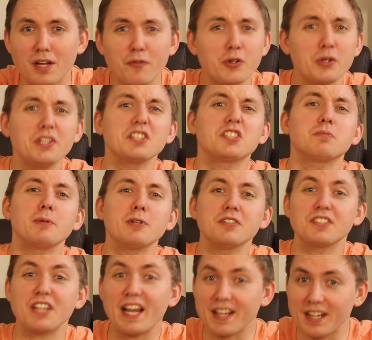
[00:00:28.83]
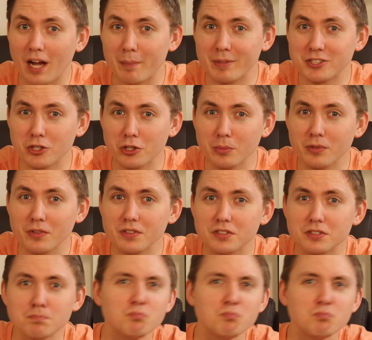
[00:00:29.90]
if you're going to experience economic turbulence,